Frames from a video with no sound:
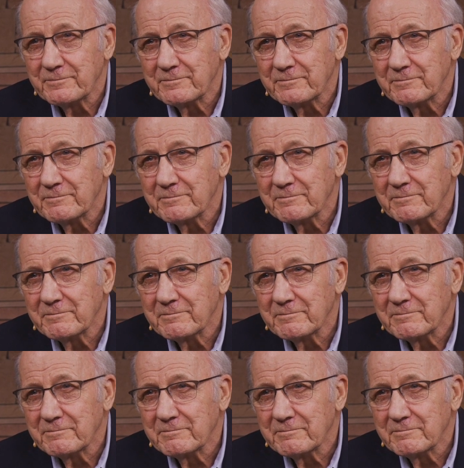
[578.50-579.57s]

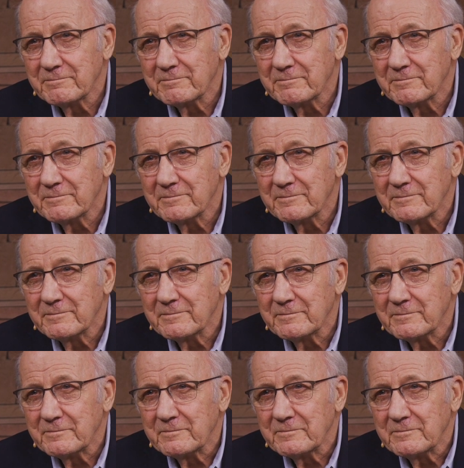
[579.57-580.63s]

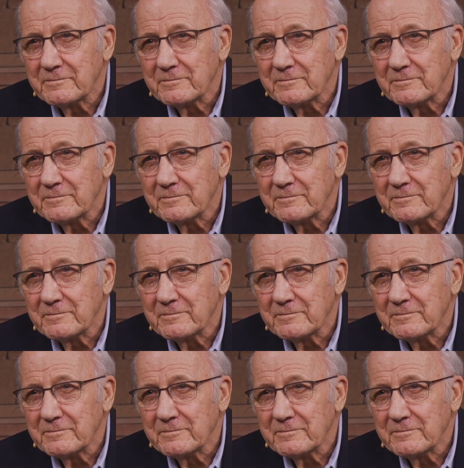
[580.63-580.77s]
[no speech]